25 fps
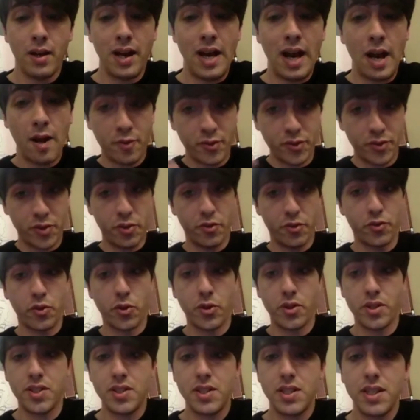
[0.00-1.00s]
after, of
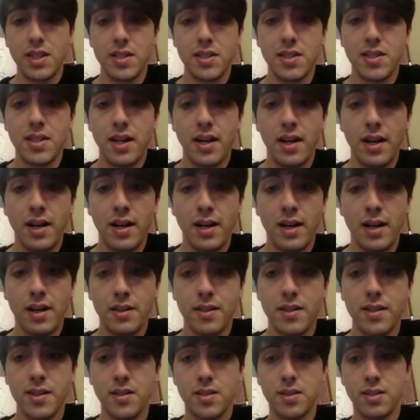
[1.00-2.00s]
course, this
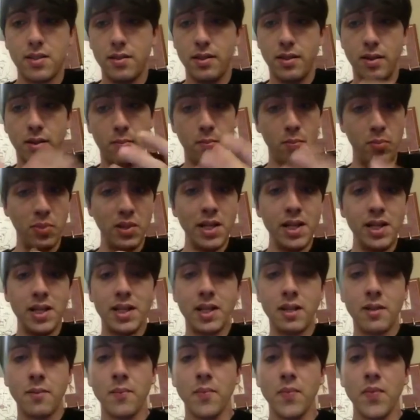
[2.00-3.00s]

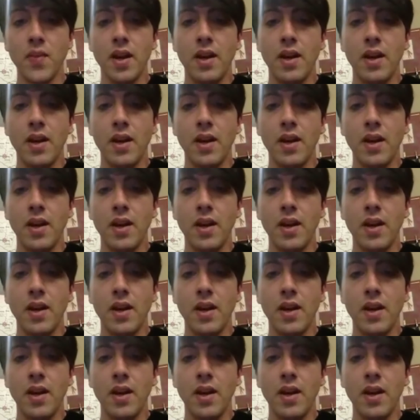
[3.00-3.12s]
bleeding,